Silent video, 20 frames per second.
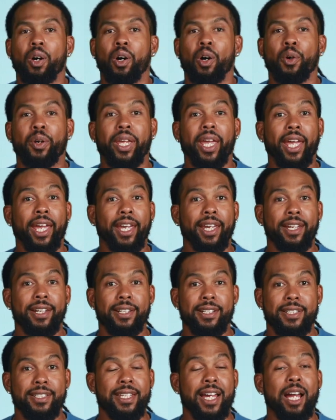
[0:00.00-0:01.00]
Okay,
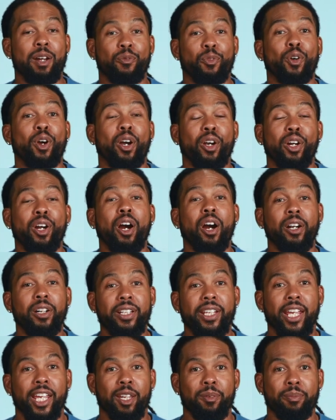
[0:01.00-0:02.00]
time for our card
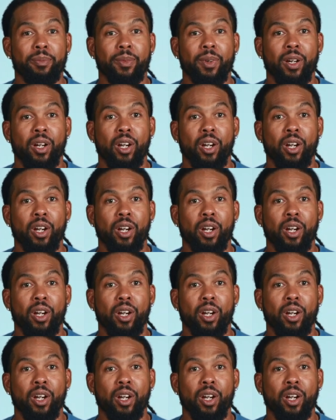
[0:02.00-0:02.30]
game.